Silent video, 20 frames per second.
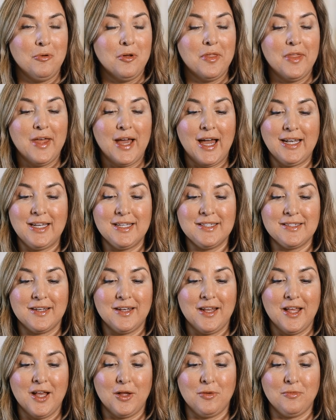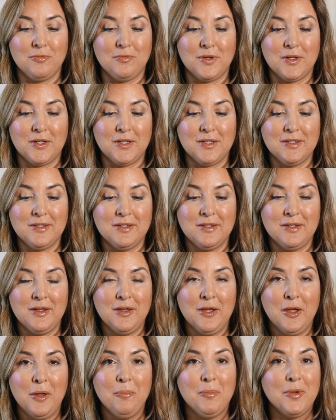Well, that is unhelpful.
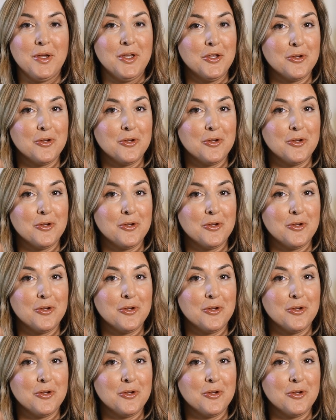But